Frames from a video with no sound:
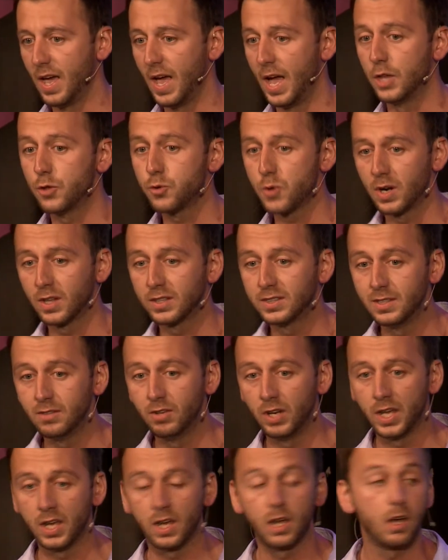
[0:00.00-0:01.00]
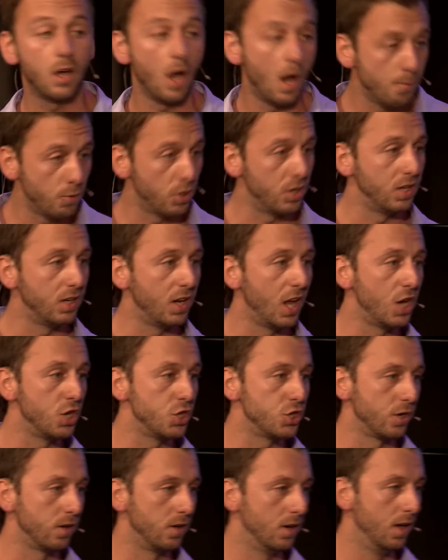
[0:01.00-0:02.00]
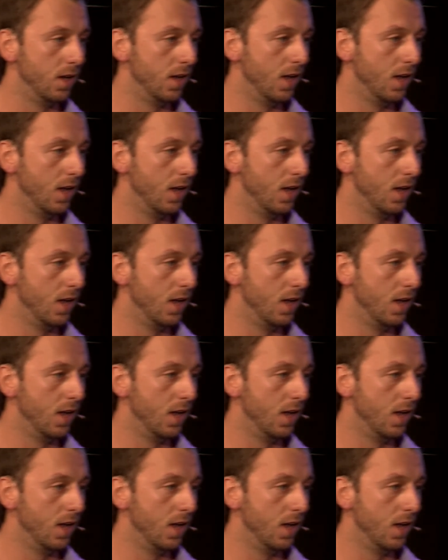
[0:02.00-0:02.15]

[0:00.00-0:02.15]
and relatively common in nature,